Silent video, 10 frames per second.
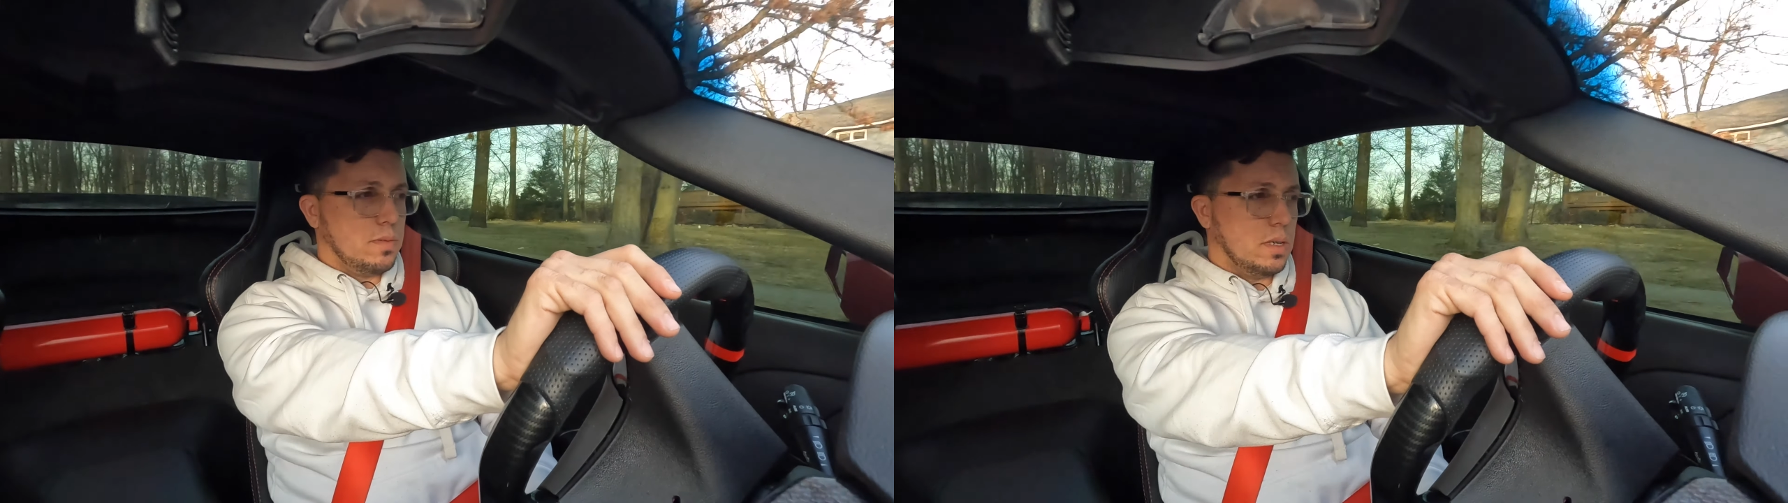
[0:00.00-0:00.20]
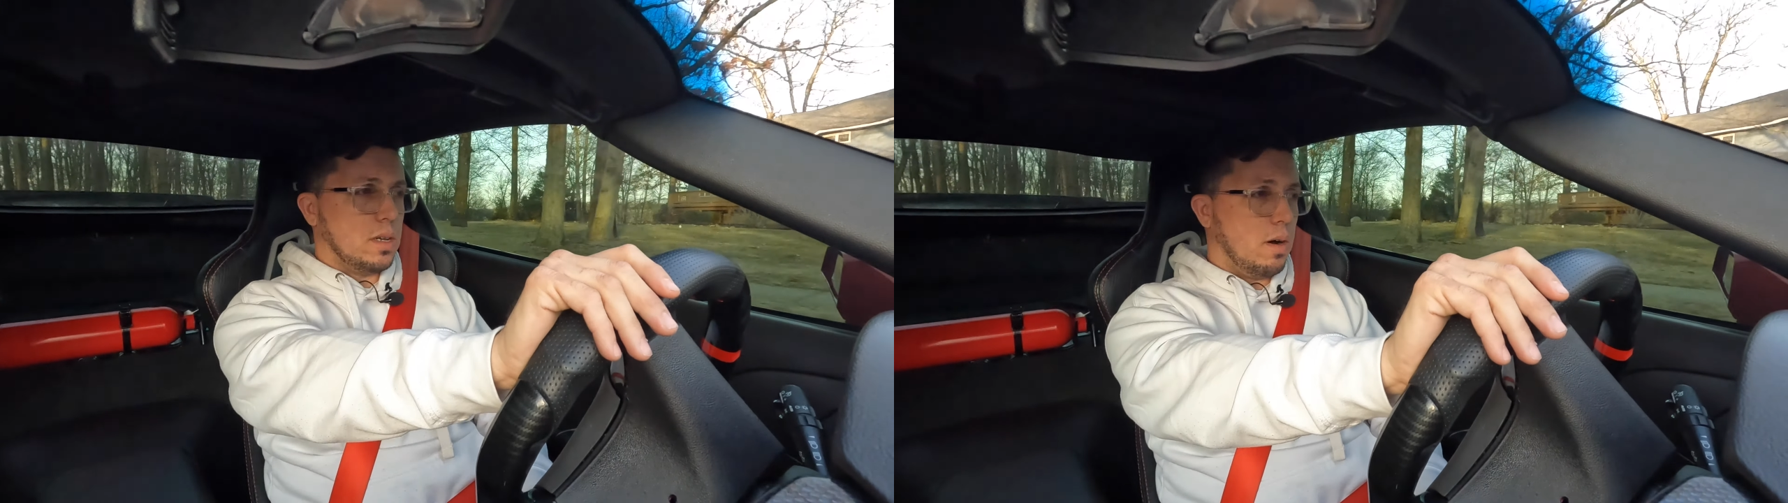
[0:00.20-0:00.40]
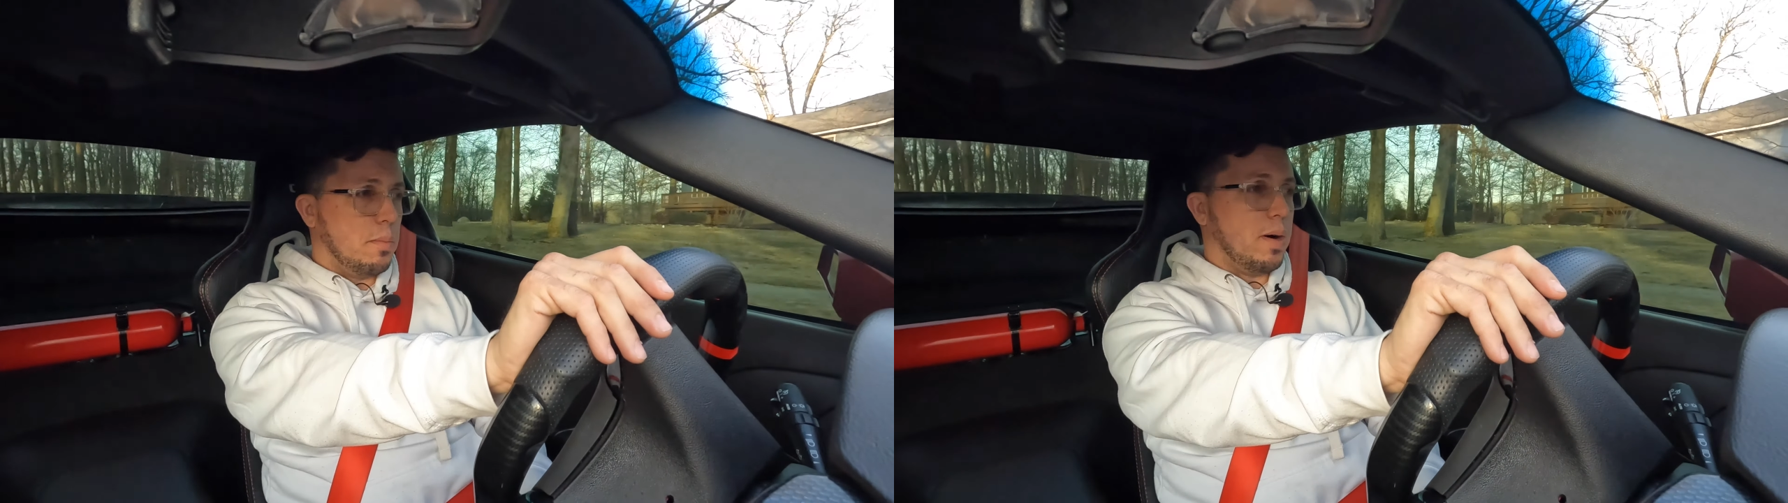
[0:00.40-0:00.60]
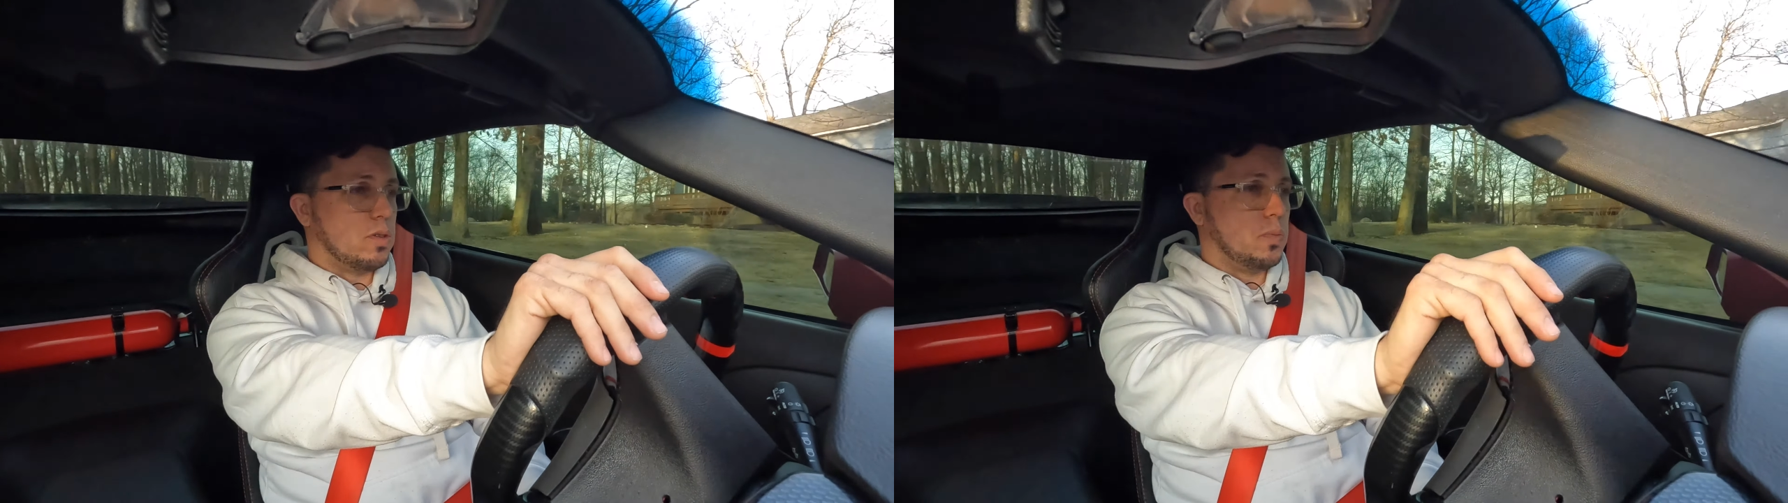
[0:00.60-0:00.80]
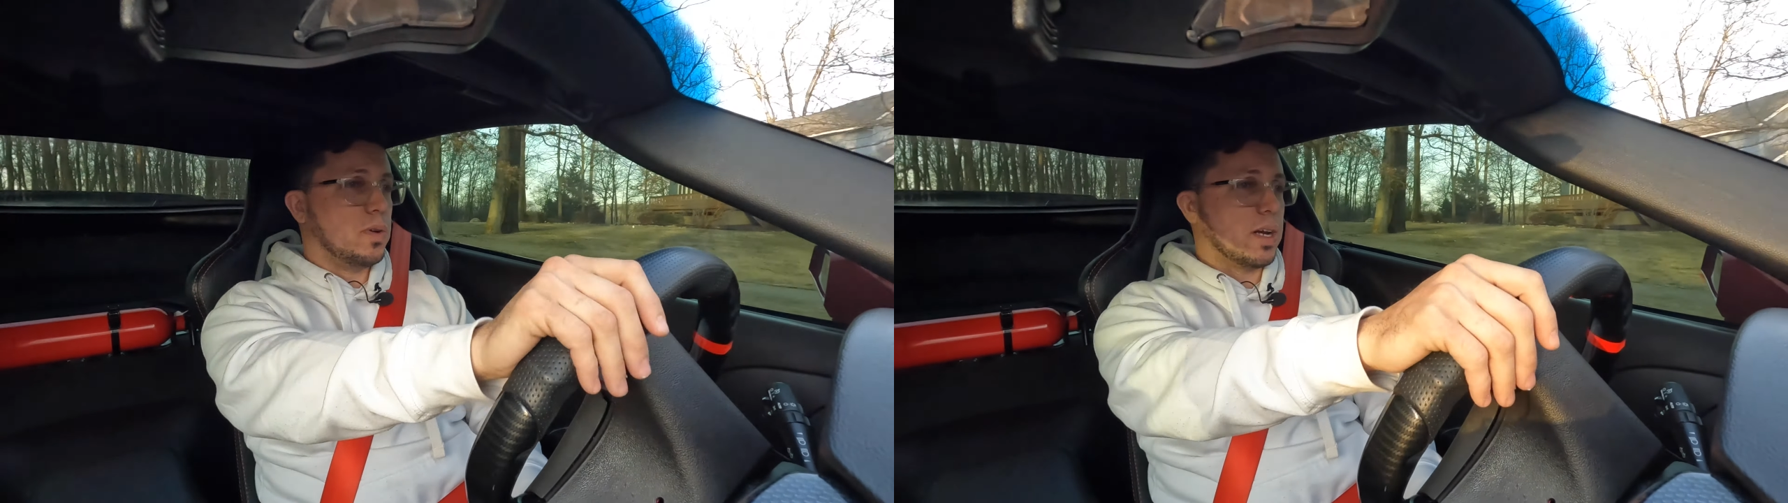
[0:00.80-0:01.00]
you know, about
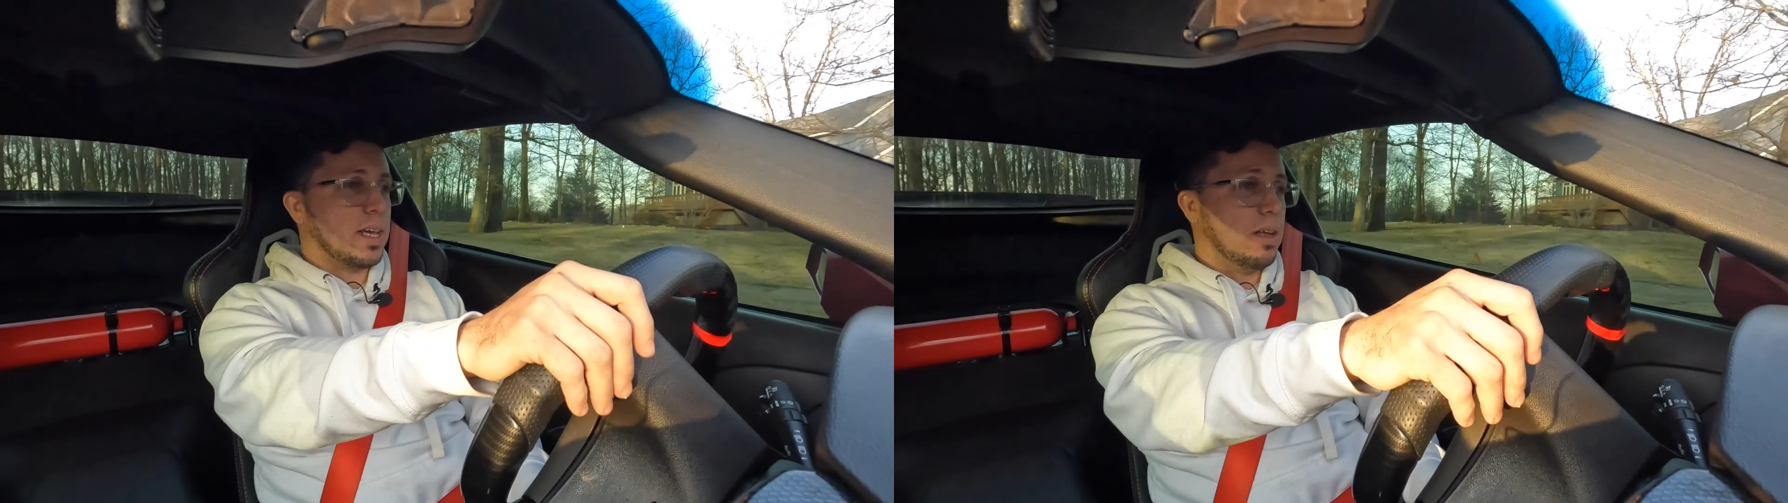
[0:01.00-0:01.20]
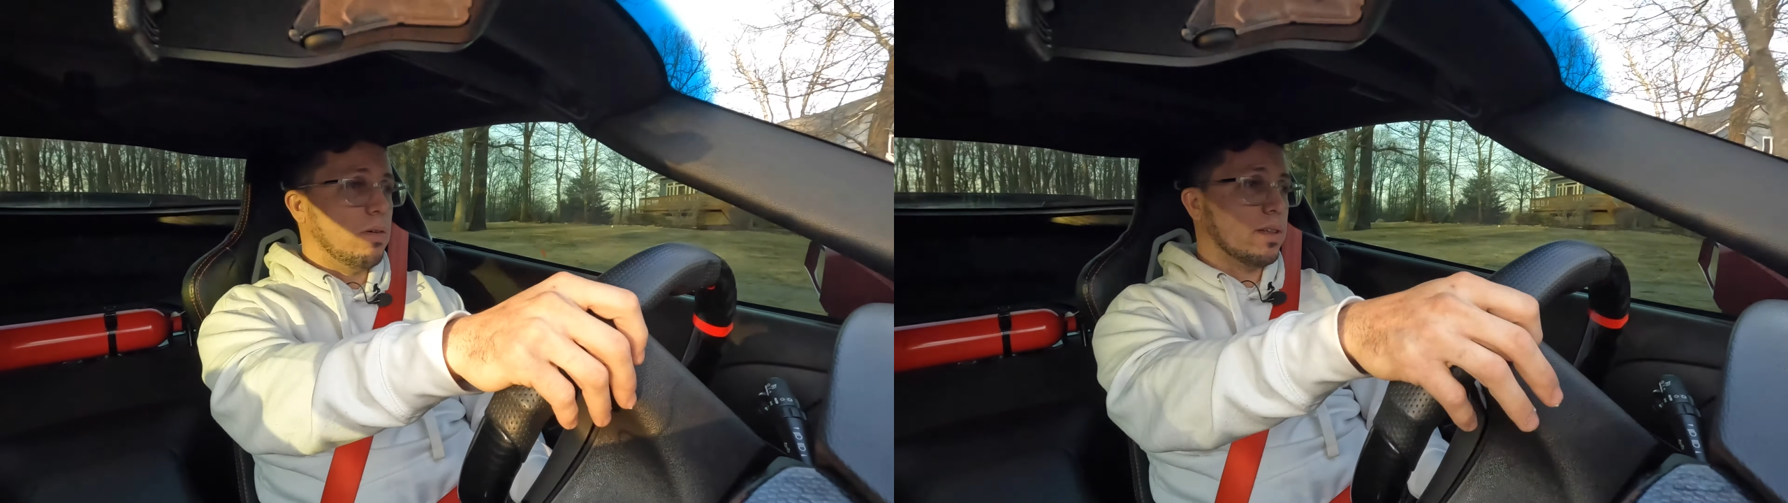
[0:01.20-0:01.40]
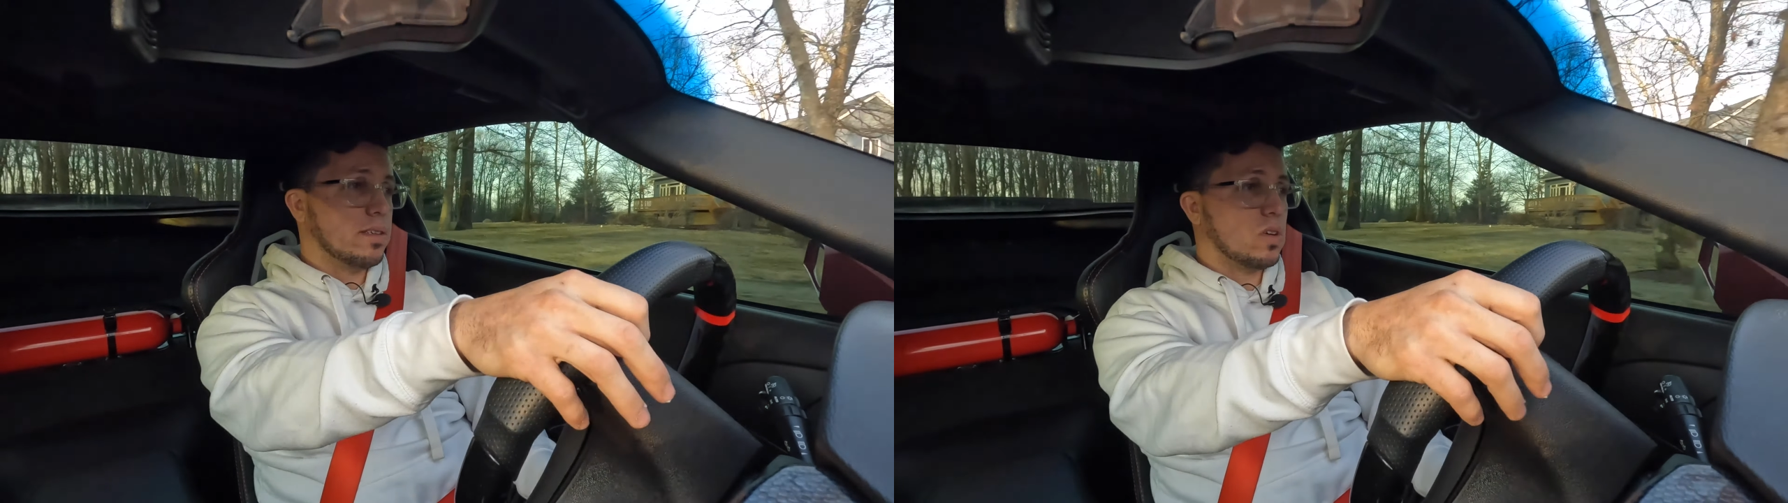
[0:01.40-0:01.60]
to put a cam on this